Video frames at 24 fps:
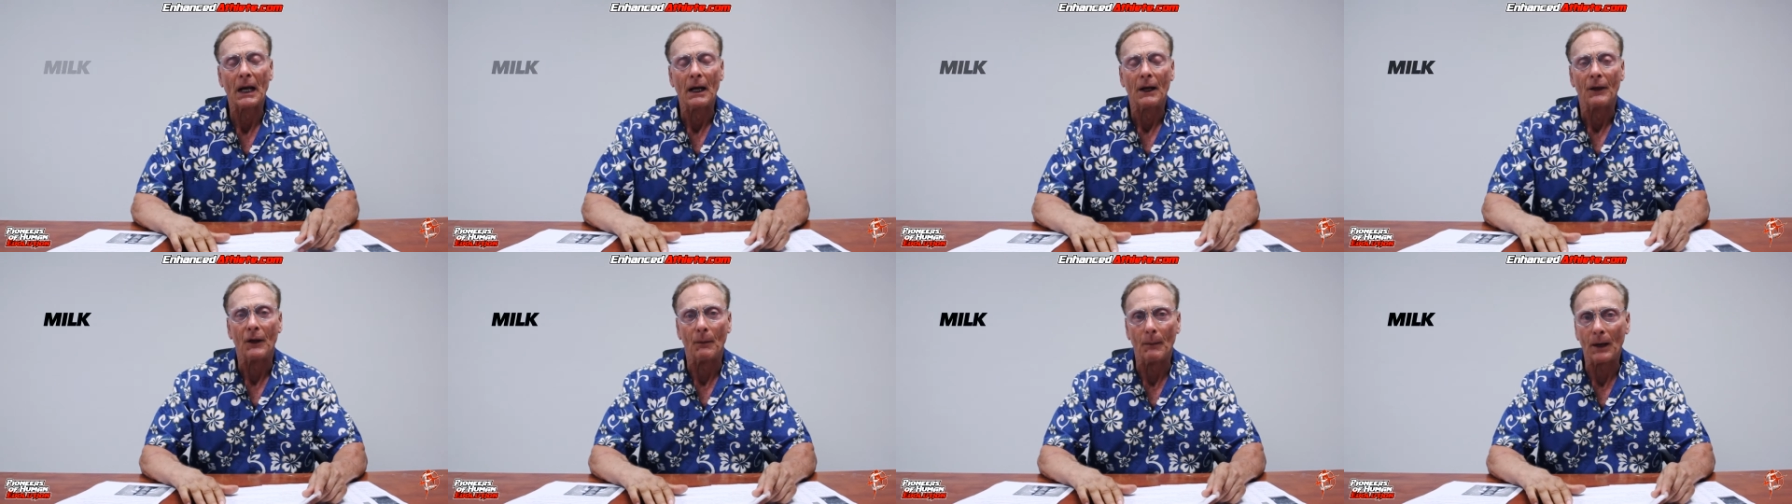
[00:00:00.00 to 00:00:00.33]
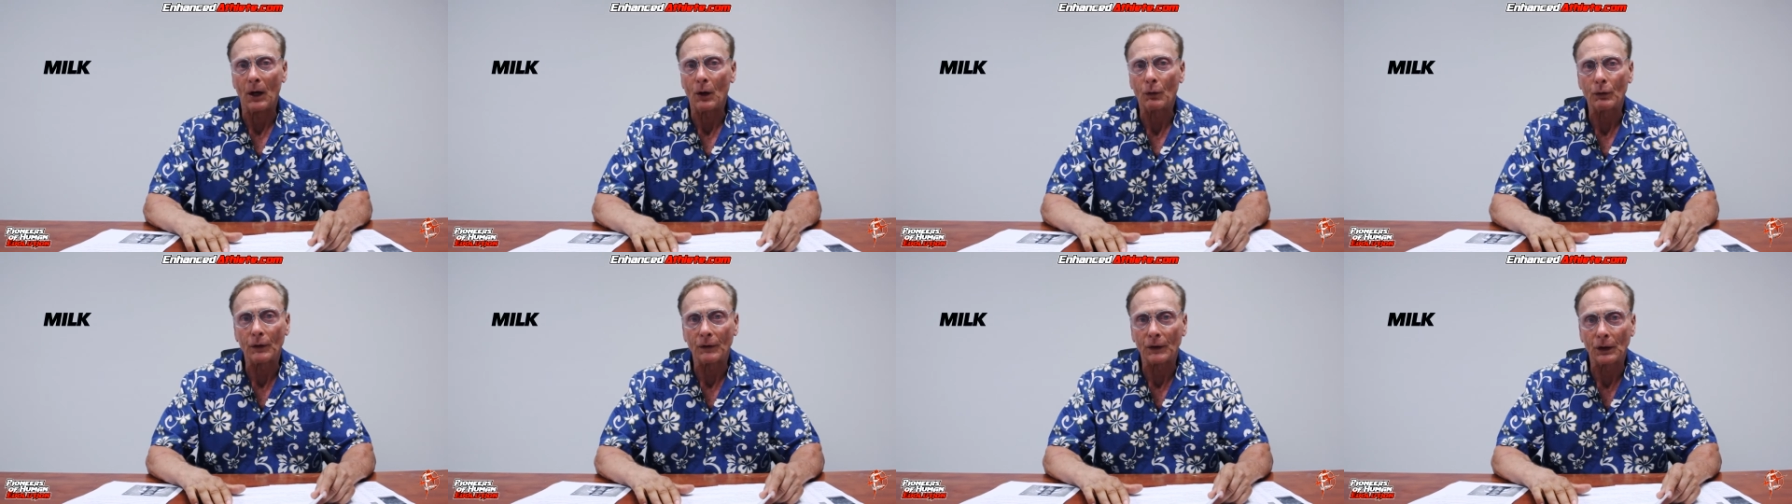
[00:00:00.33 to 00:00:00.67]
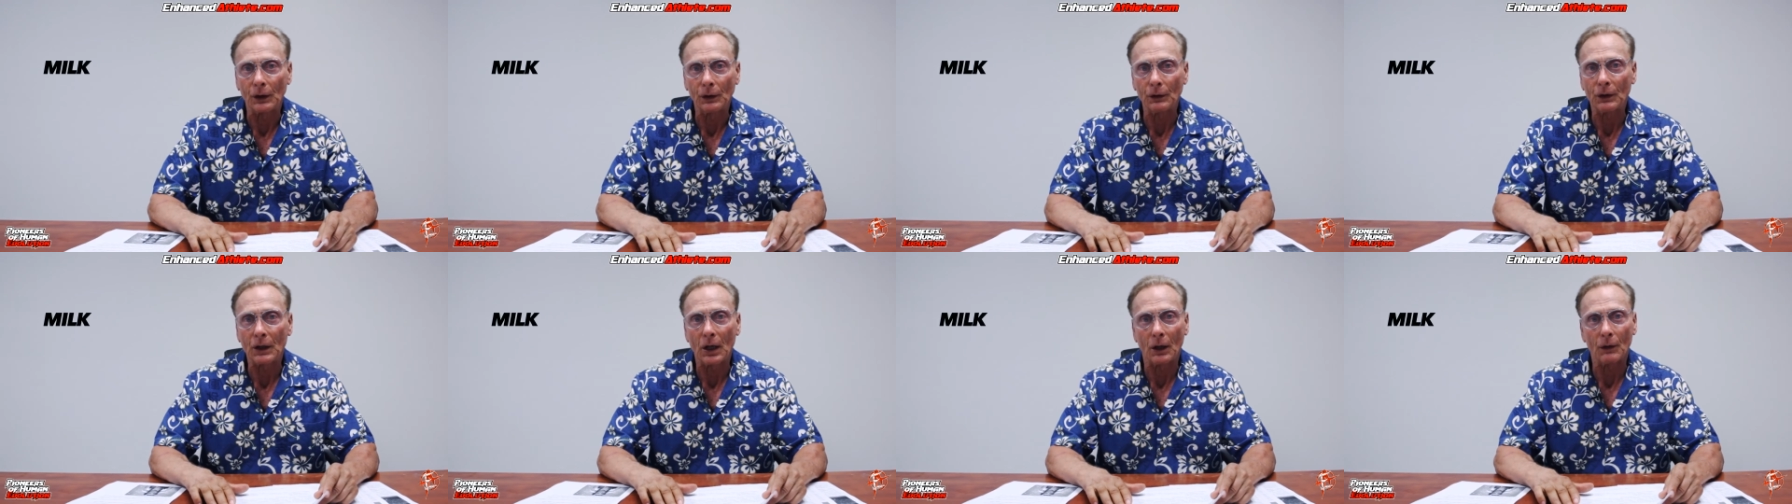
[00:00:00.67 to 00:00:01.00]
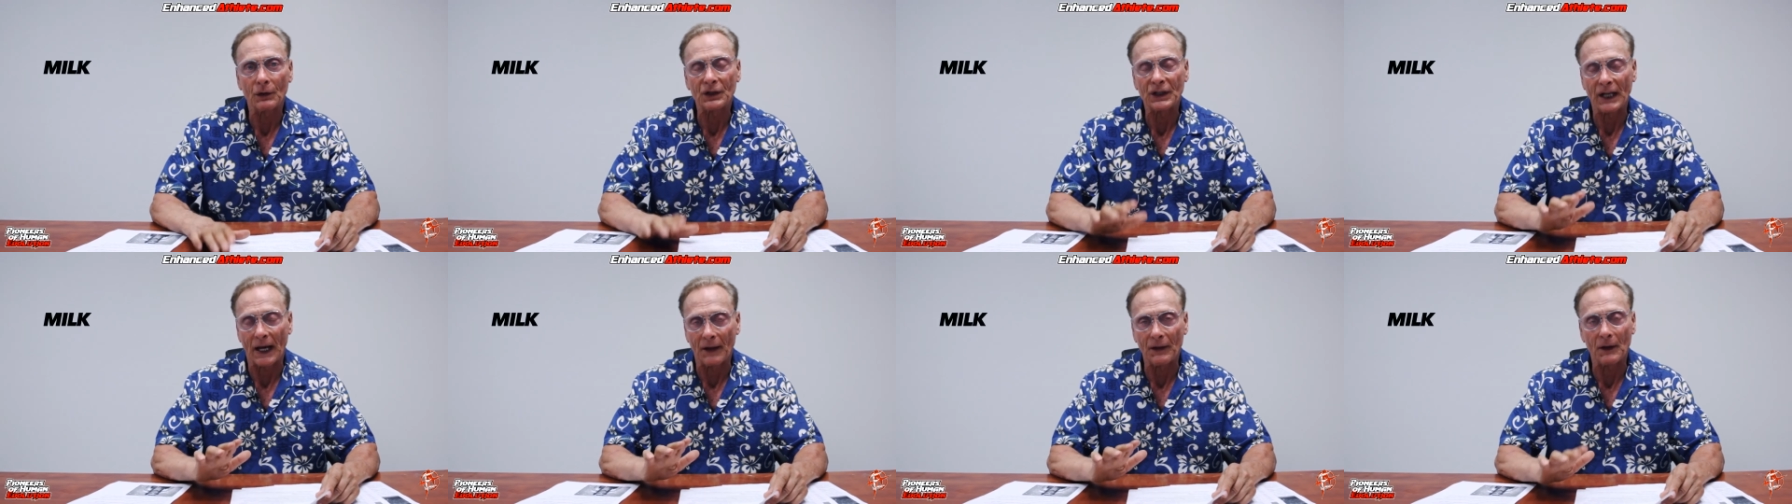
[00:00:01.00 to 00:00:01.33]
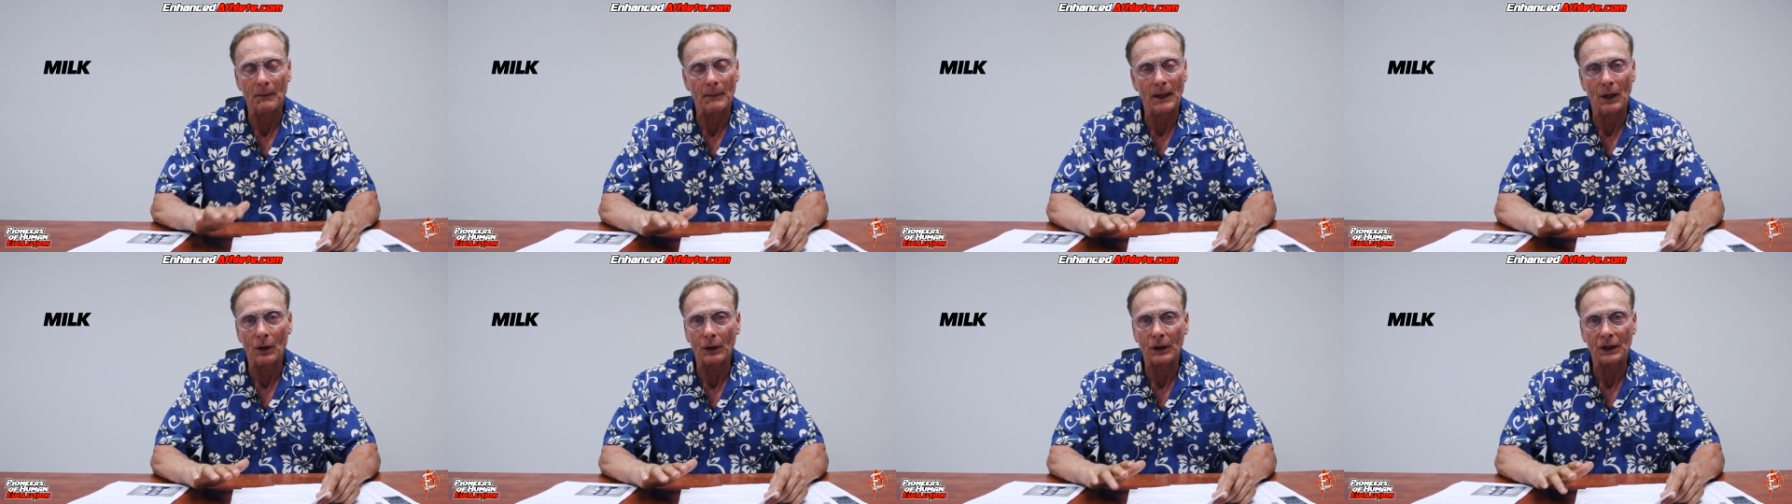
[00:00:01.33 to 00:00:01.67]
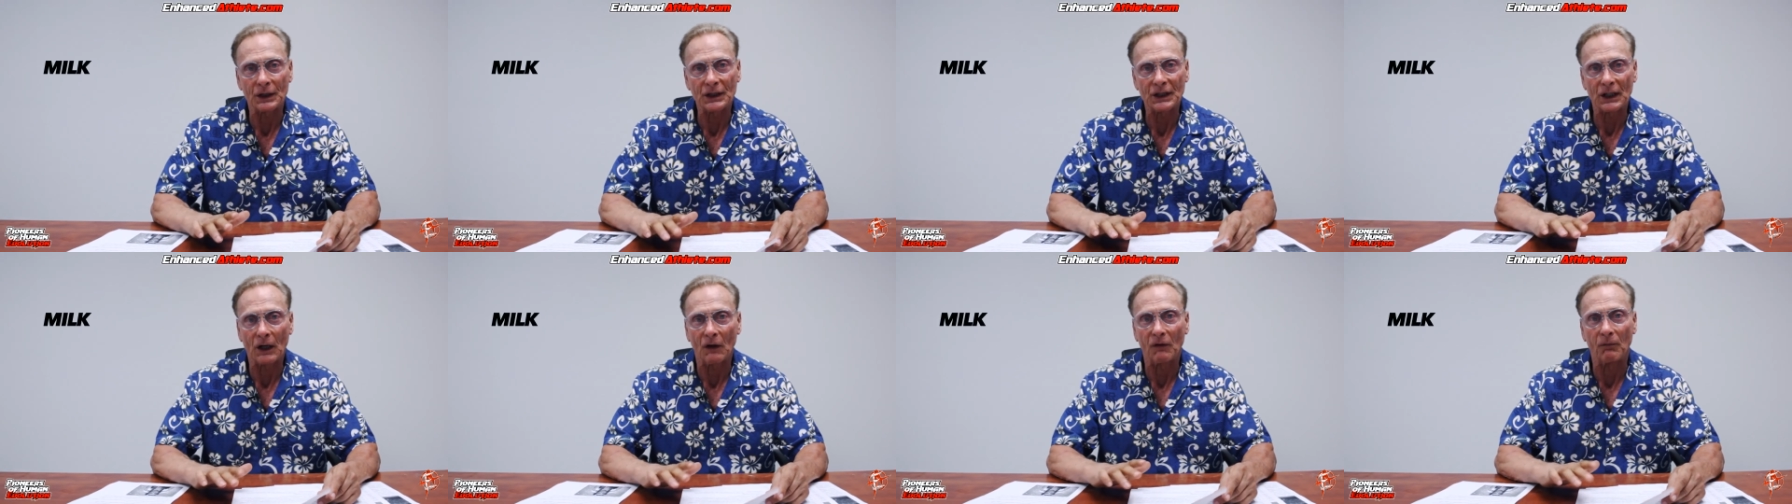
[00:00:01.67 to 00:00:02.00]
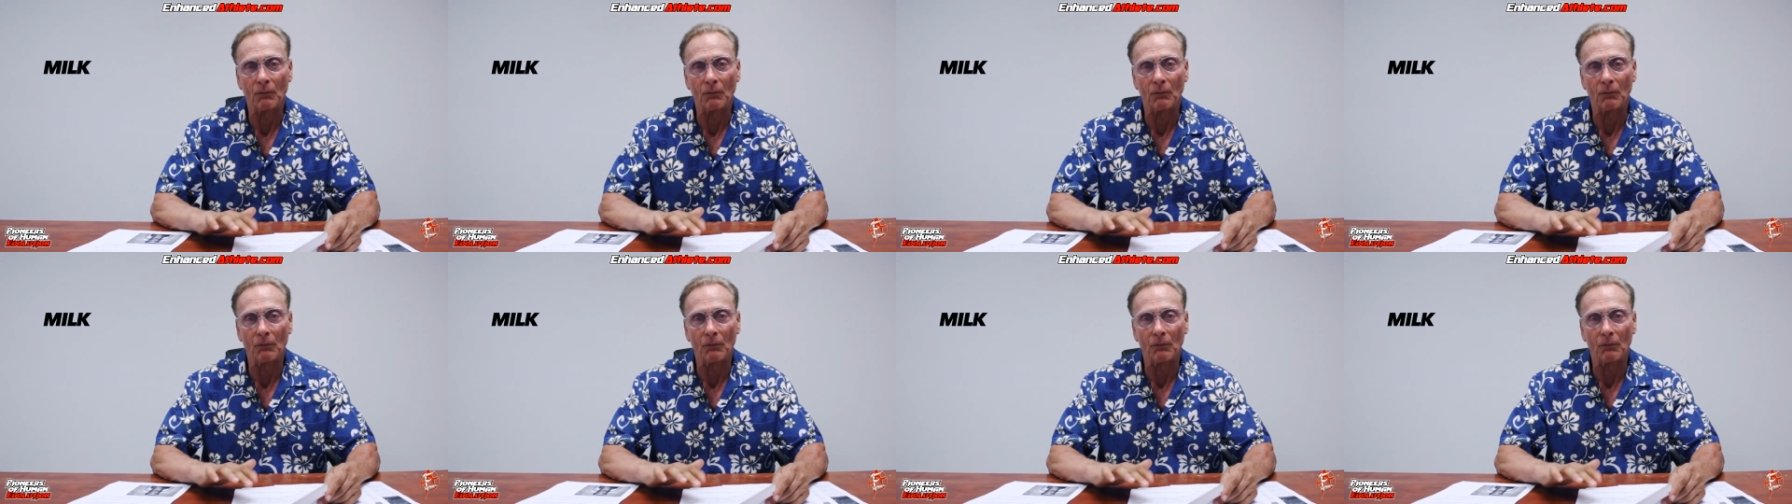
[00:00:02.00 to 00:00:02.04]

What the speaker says: The milk with glucose and the milk itself